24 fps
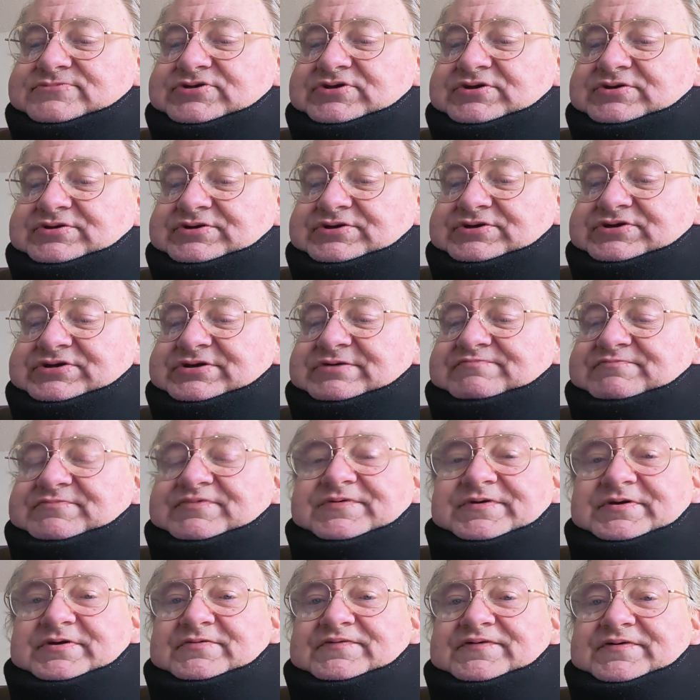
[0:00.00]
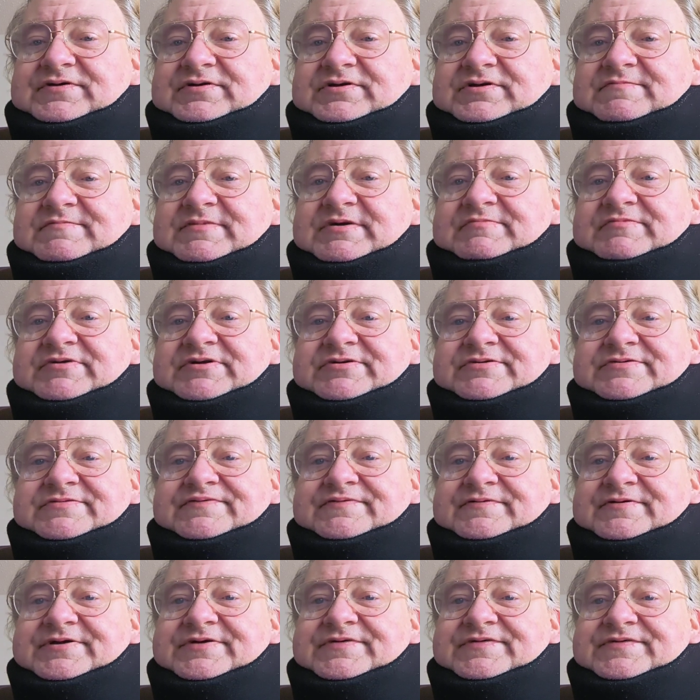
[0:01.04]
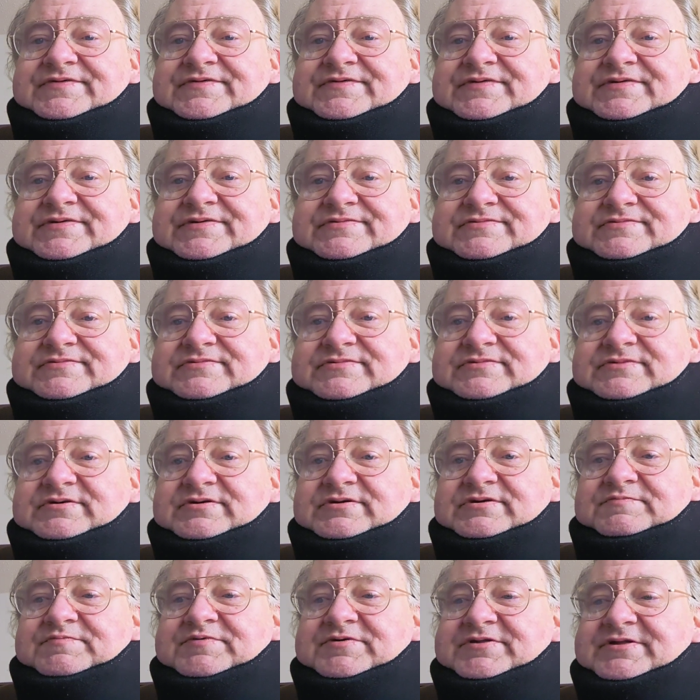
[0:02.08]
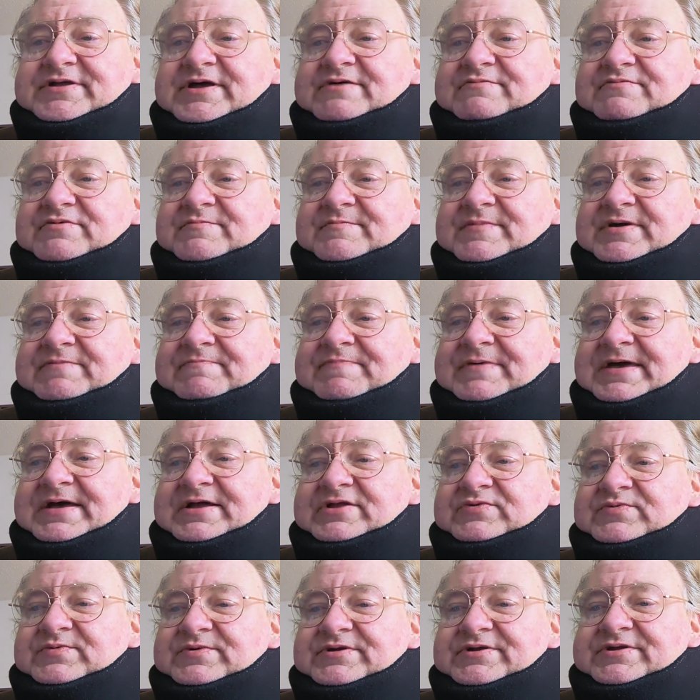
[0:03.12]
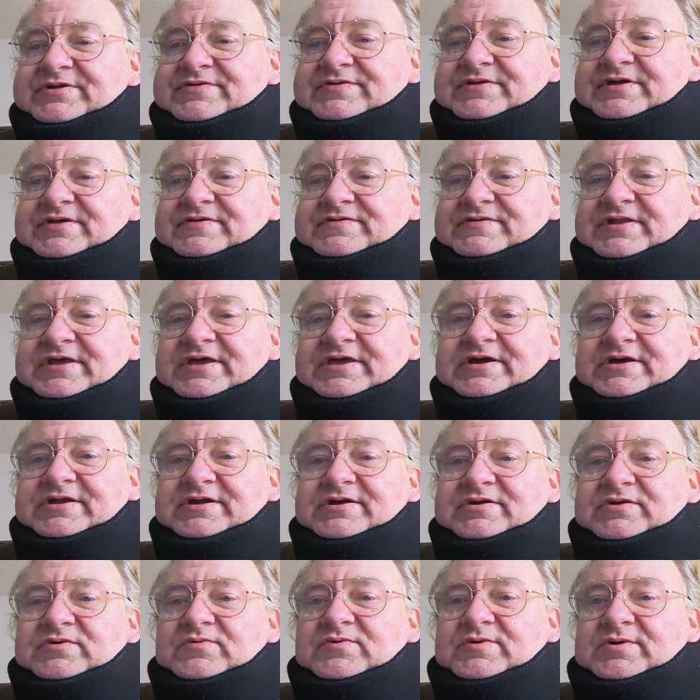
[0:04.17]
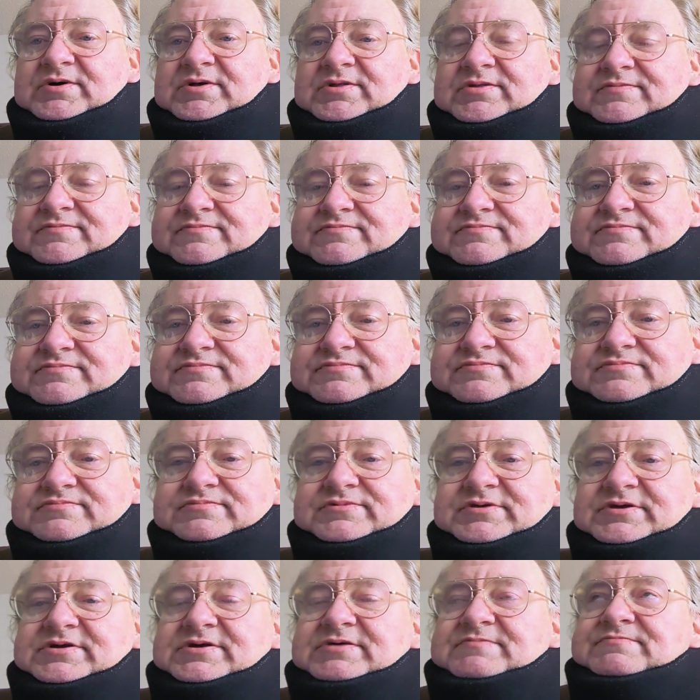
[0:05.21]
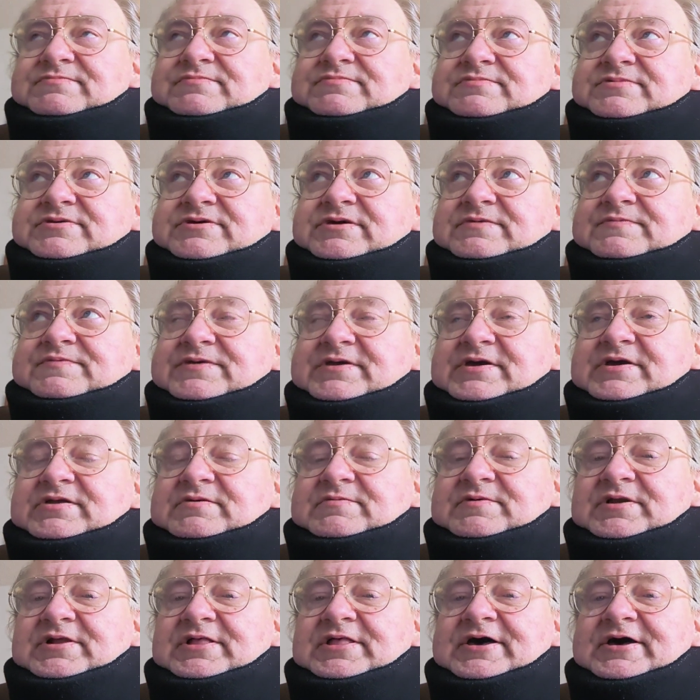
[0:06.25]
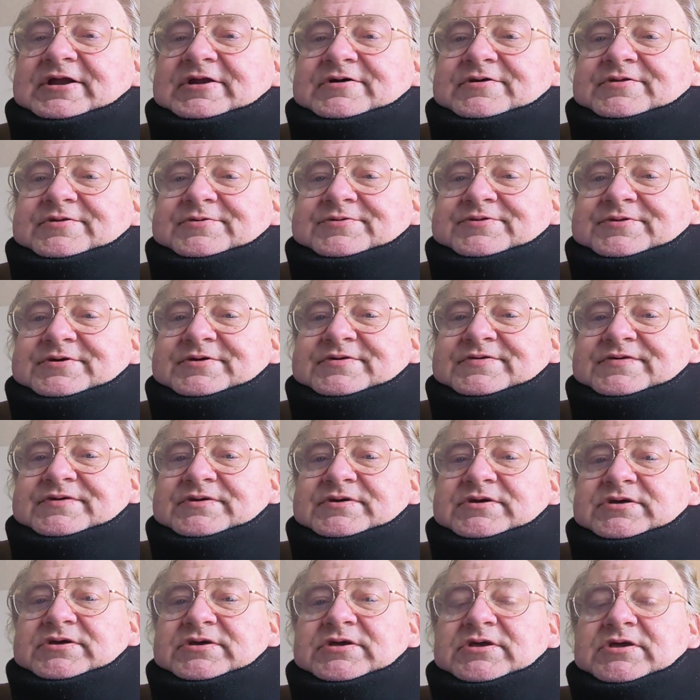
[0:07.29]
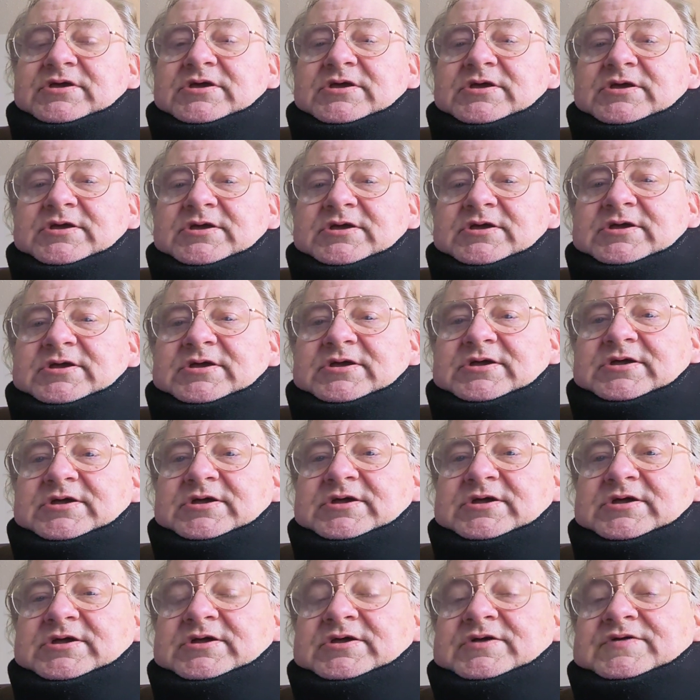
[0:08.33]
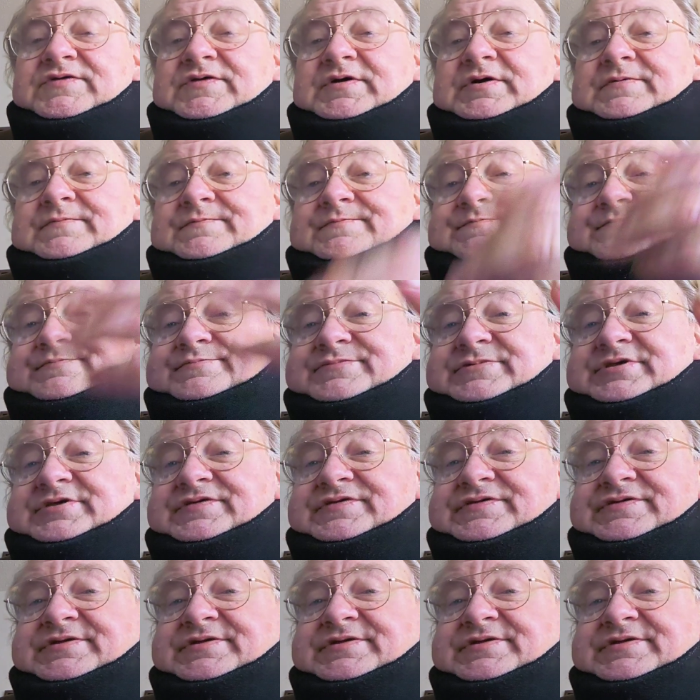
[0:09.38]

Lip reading: just something, for commemorative reasons. I'm going to put that on my patch one of these days and hang it on the wall. Like I keep saying about a lot of other things. So, this